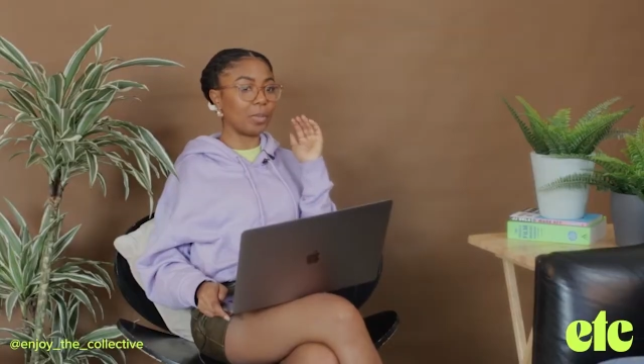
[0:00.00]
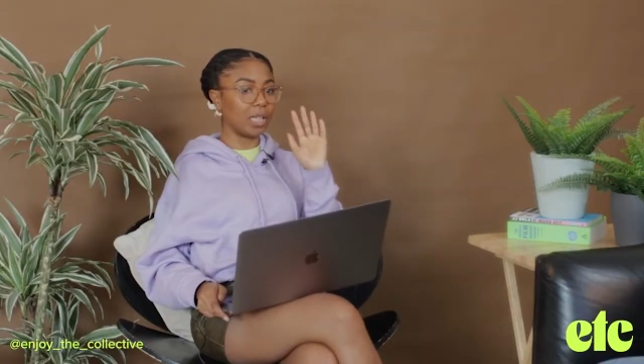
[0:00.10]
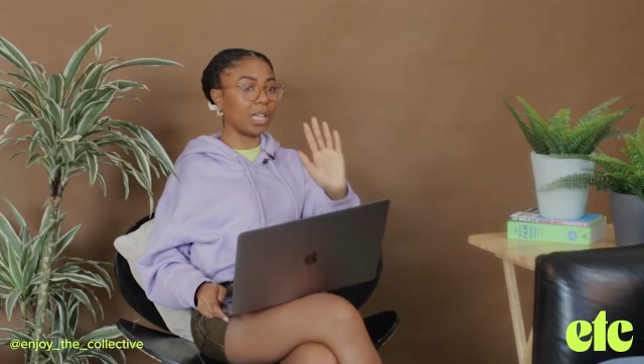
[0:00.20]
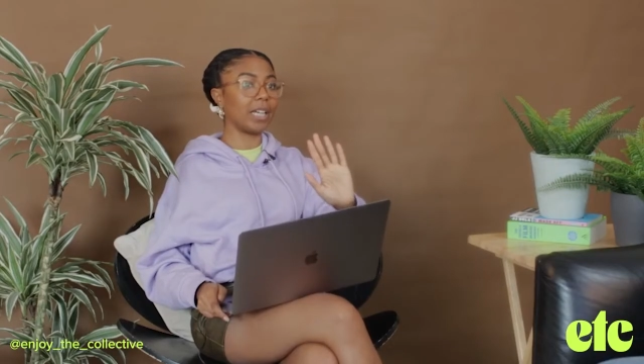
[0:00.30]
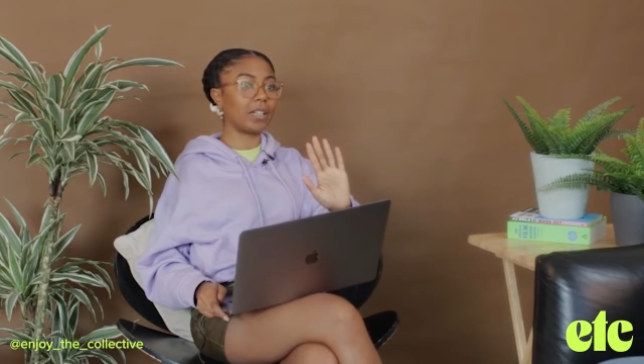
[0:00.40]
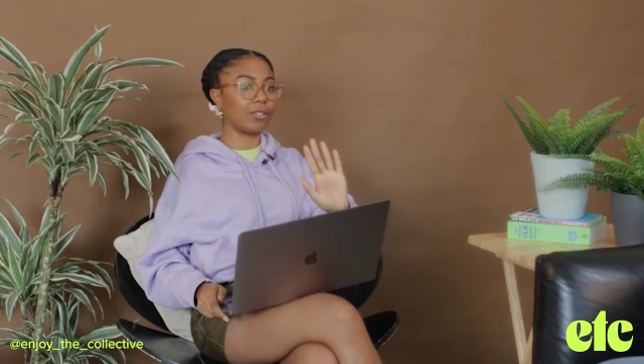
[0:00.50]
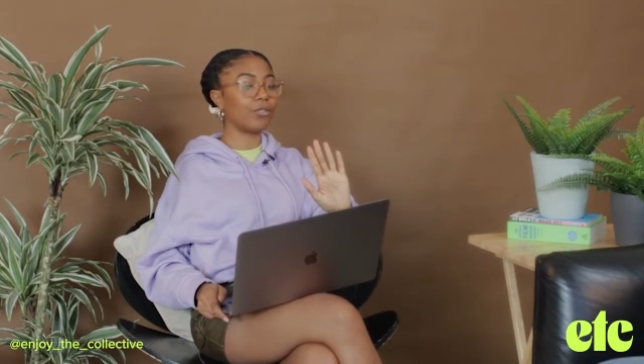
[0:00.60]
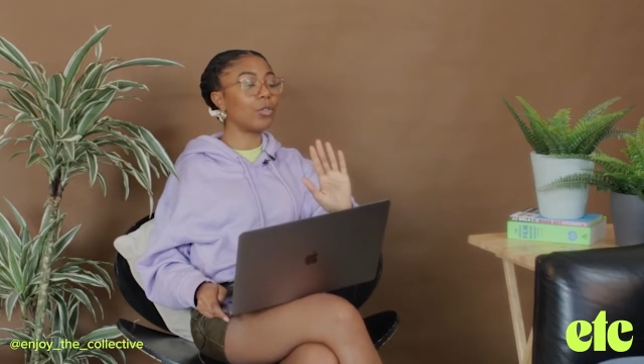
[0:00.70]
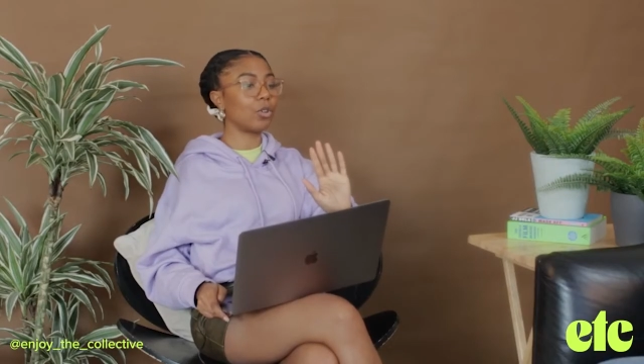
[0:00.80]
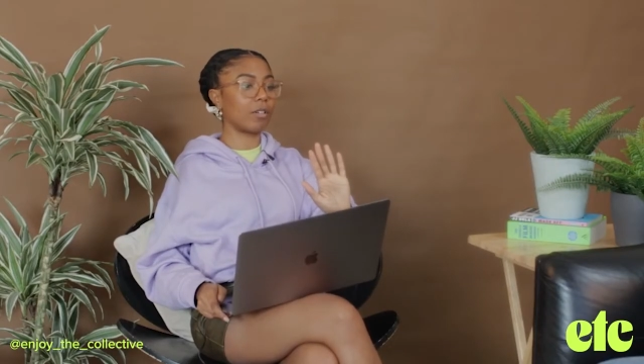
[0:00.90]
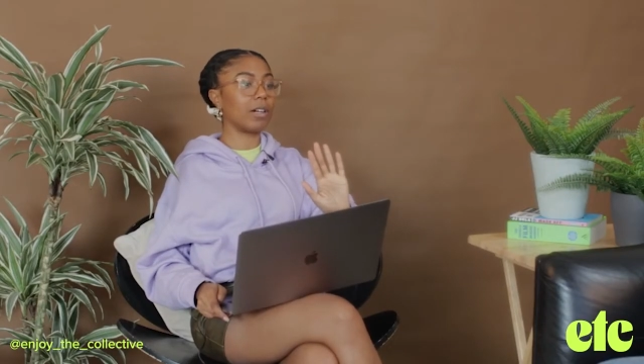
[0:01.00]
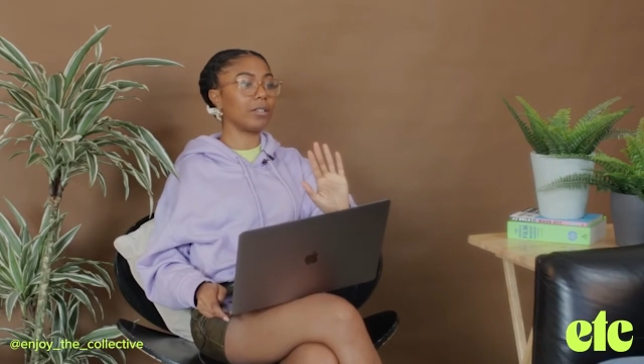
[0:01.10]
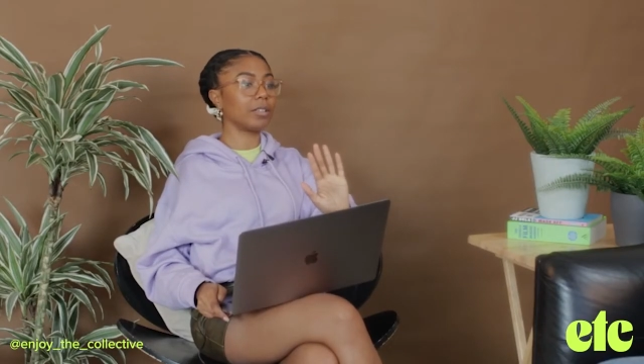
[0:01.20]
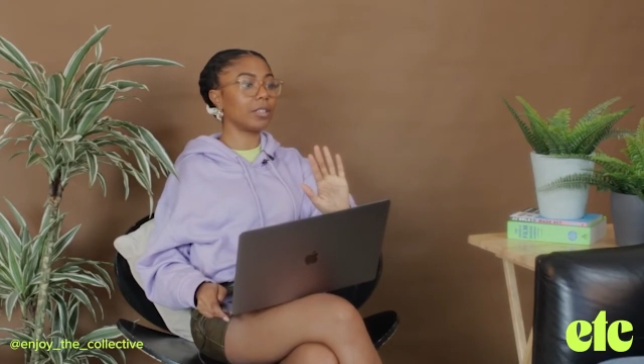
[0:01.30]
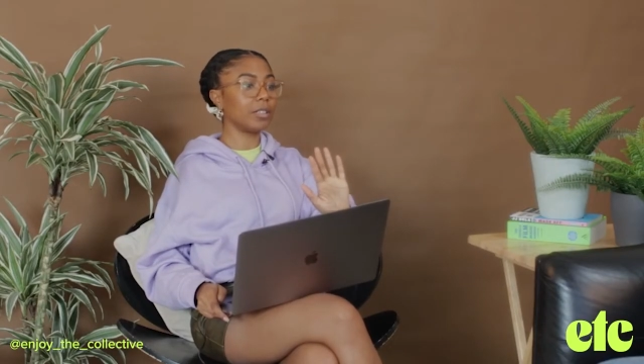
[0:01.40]
be like
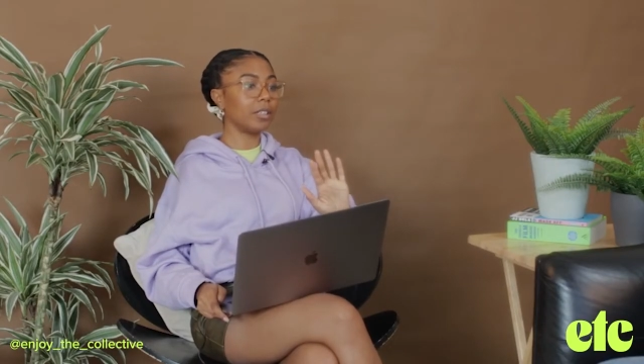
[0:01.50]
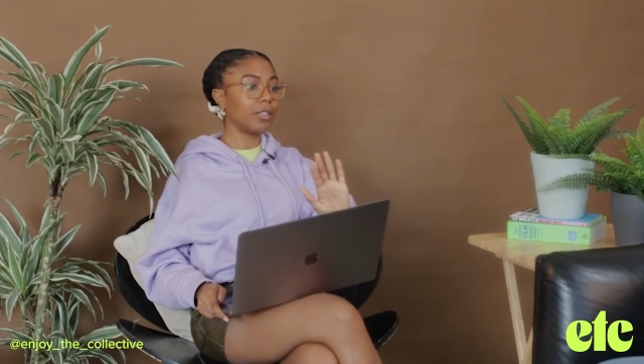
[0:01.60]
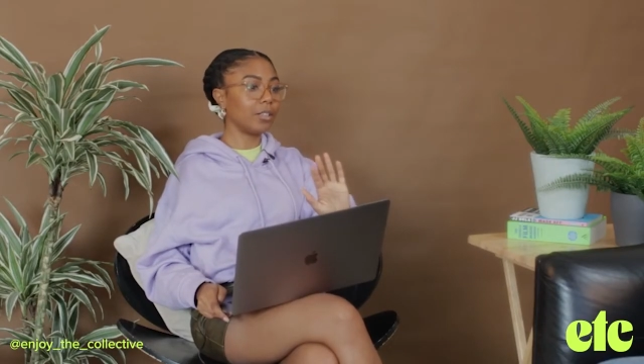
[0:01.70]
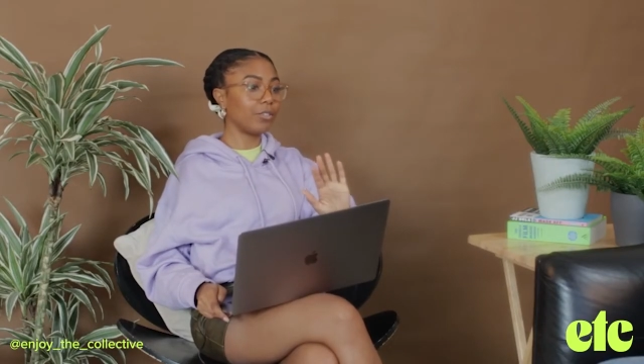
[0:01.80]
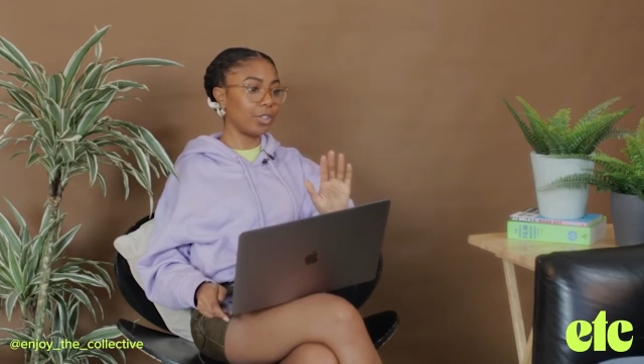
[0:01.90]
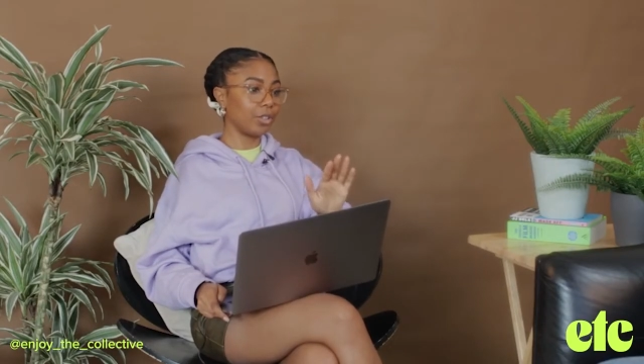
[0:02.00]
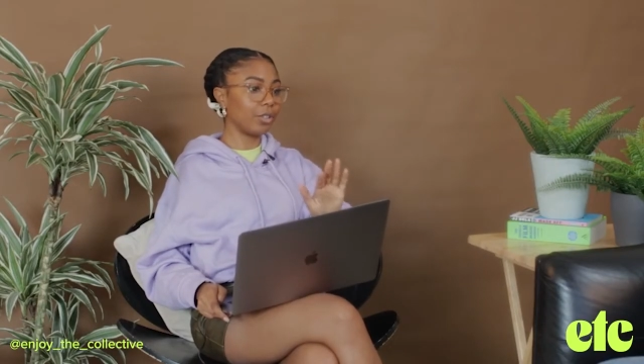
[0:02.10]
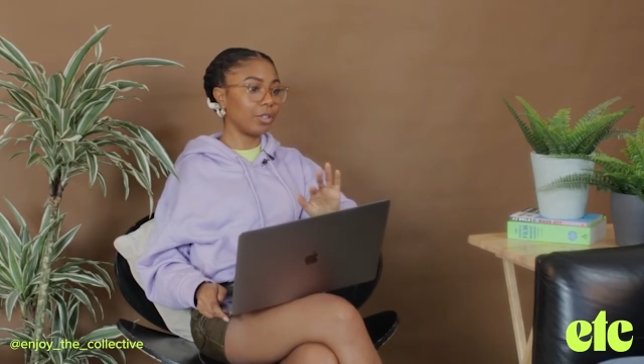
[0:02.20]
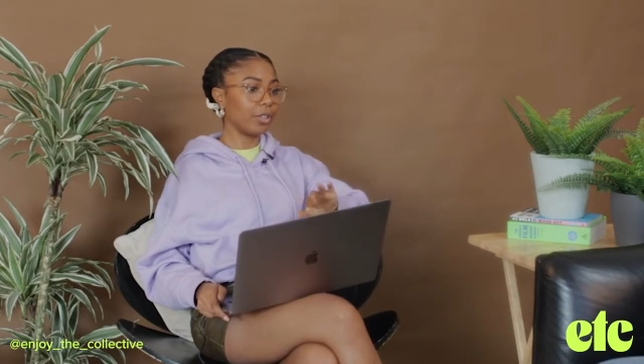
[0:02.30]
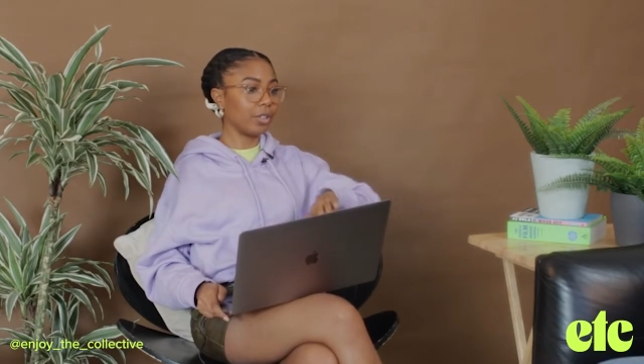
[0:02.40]
foreground for you?